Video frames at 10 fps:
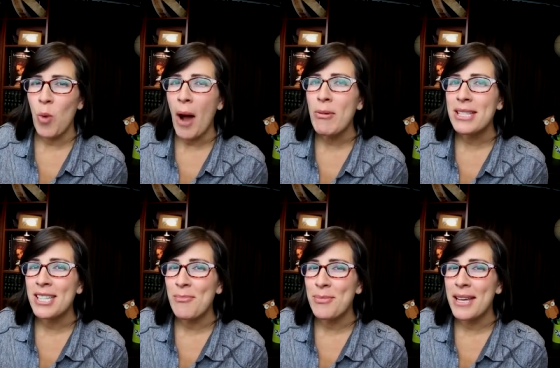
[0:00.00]
why would
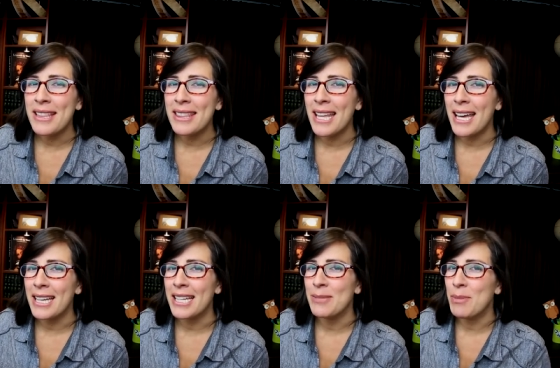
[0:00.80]
something
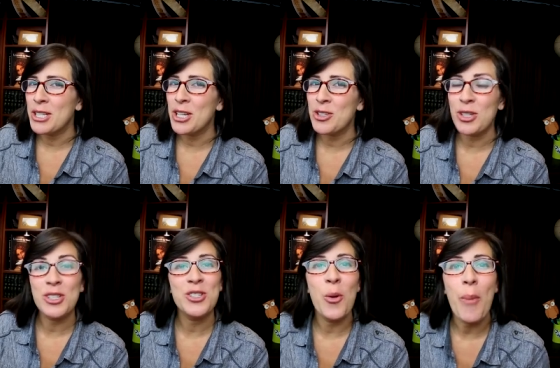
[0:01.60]
that is
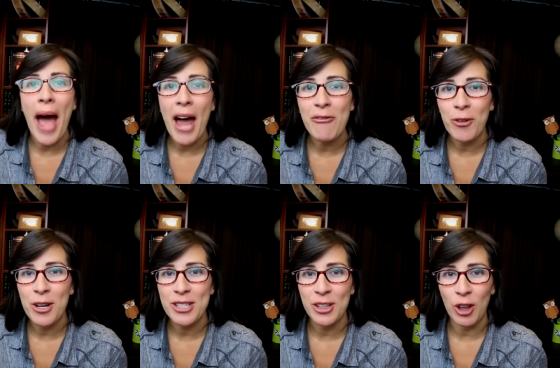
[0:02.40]
potentially so bad
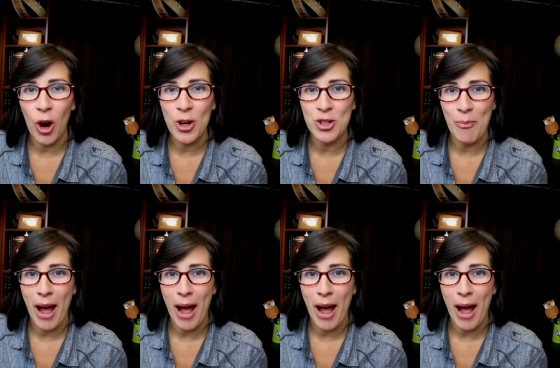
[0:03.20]
for us in large